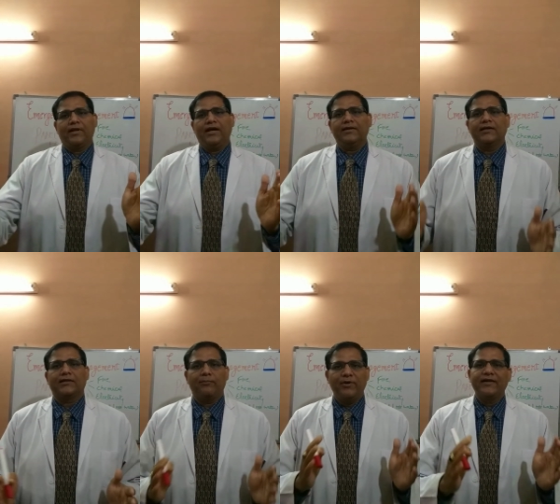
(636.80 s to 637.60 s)
under
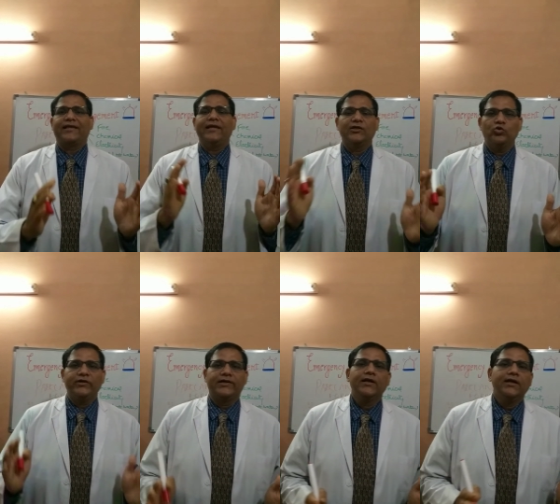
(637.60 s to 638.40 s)
the burn care
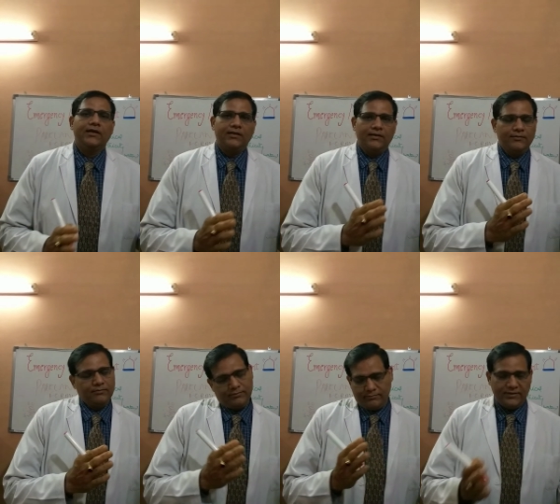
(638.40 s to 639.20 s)
unit.
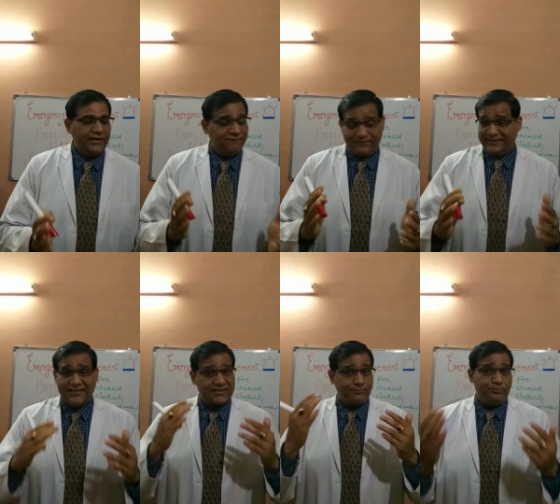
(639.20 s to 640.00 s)
If
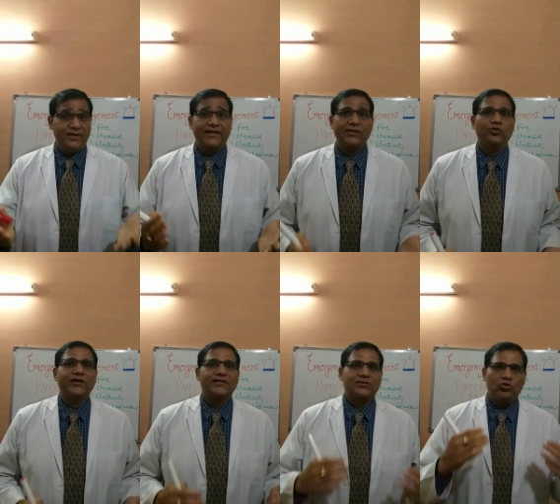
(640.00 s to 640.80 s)
this 1K unit
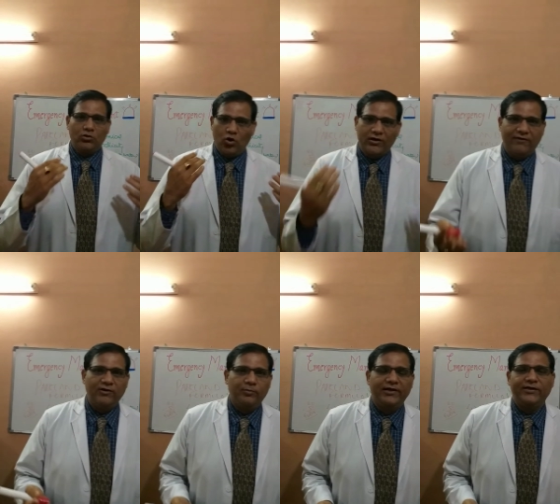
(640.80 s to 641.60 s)
is not
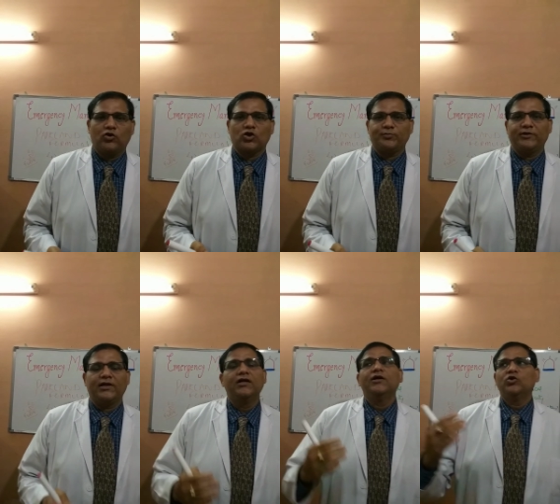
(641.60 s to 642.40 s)
available in your
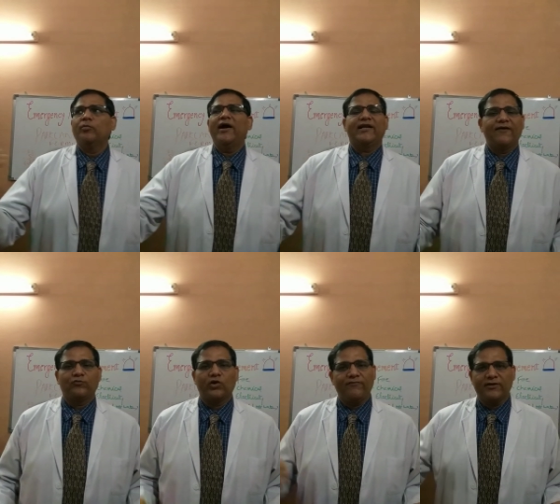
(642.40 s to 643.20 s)
hospital, you might have
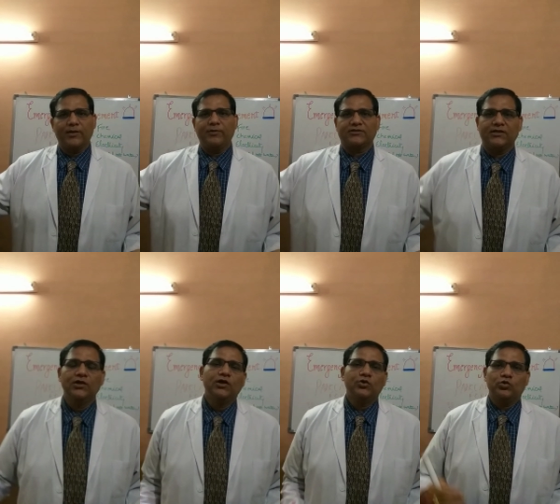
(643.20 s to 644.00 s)
to refer the patient
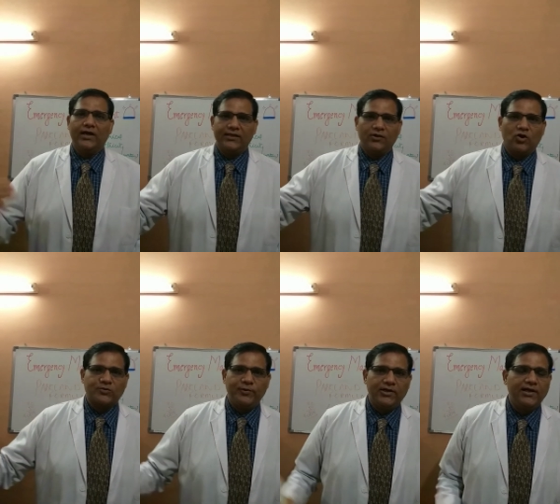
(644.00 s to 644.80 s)
to the other
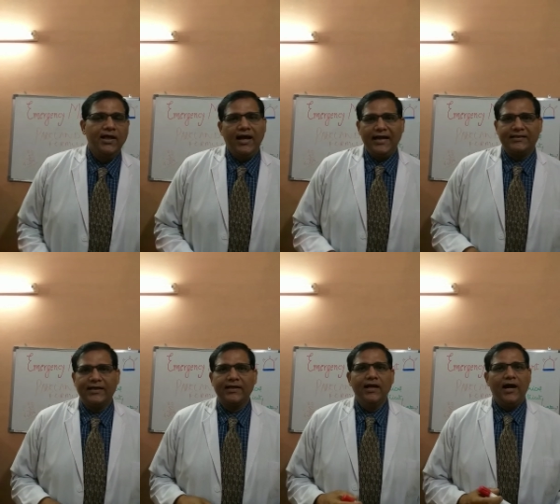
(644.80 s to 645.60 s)
hospital. I
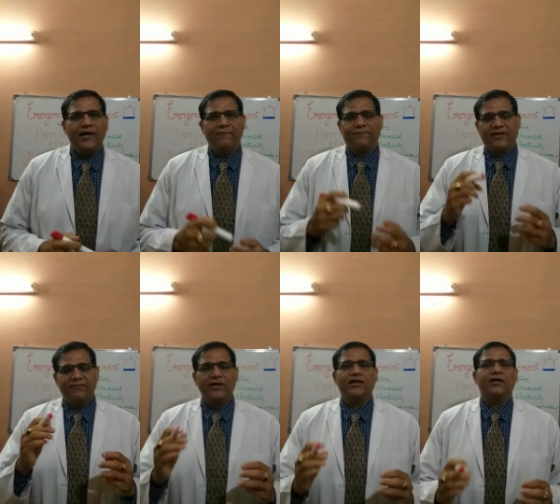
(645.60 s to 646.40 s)
think I have
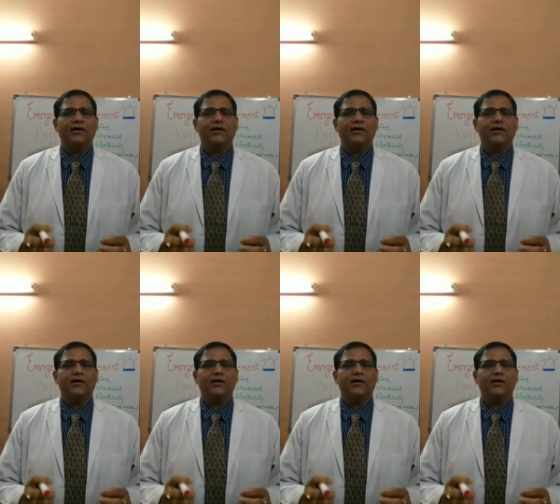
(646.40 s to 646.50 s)
given